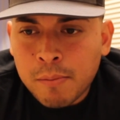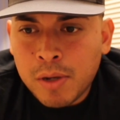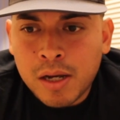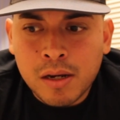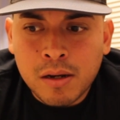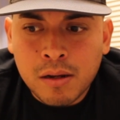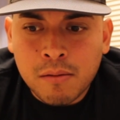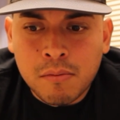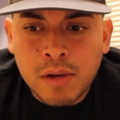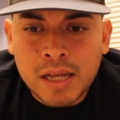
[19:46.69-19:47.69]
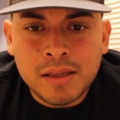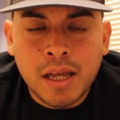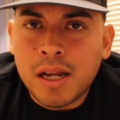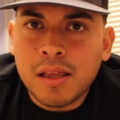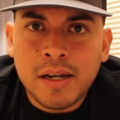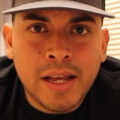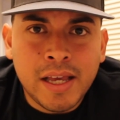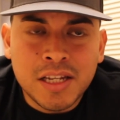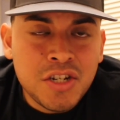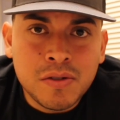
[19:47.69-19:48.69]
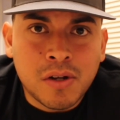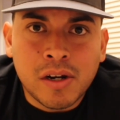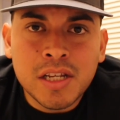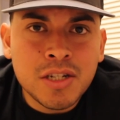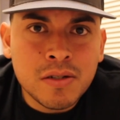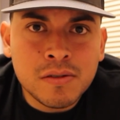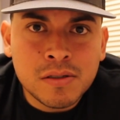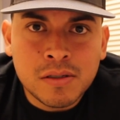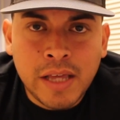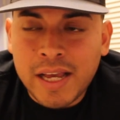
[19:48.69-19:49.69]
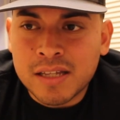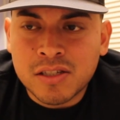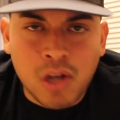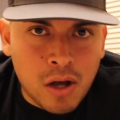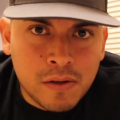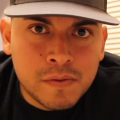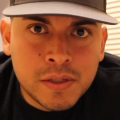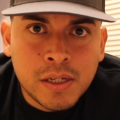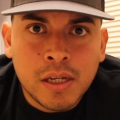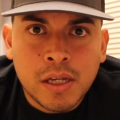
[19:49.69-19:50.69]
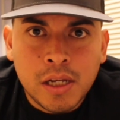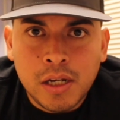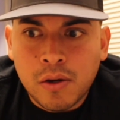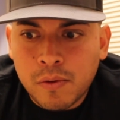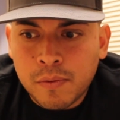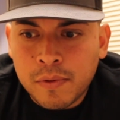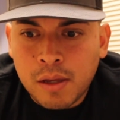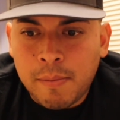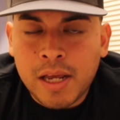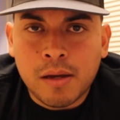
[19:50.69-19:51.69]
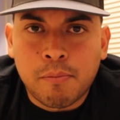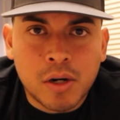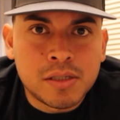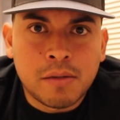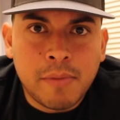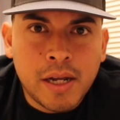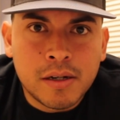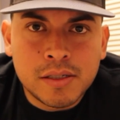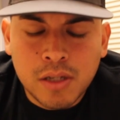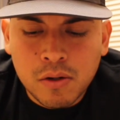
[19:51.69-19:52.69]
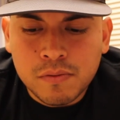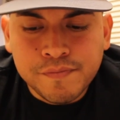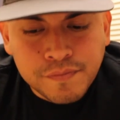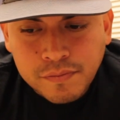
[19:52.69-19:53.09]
but at the end of the day, issues are issues. They get solved, you know, they make a person better. So